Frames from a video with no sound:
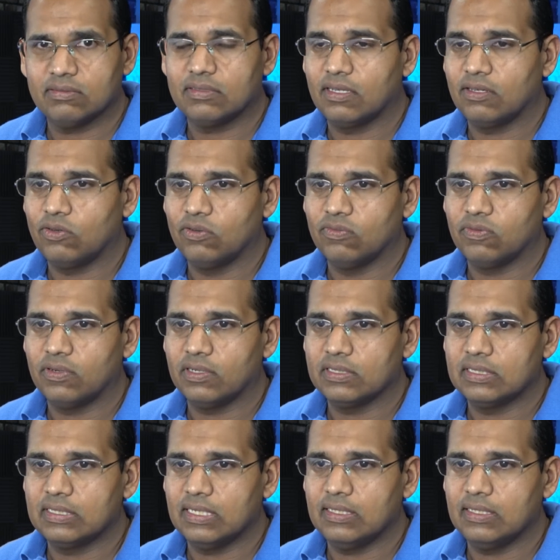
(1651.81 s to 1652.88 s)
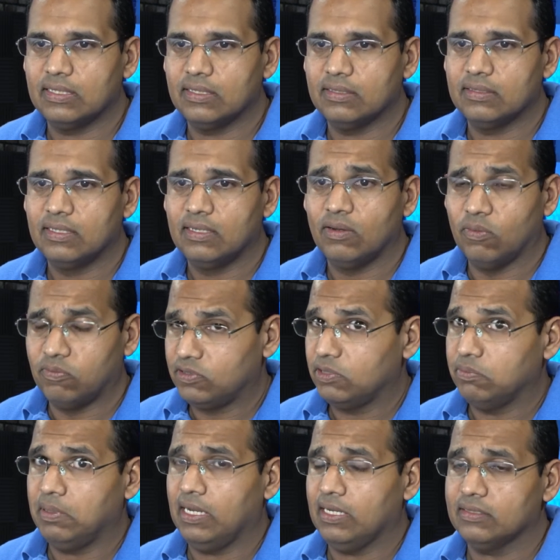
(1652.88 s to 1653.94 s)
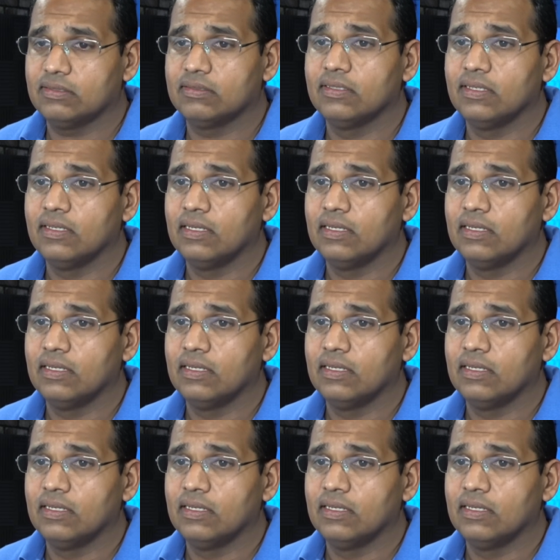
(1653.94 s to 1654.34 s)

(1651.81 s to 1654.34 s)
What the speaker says: Thank you for attending. Hopefully you pass.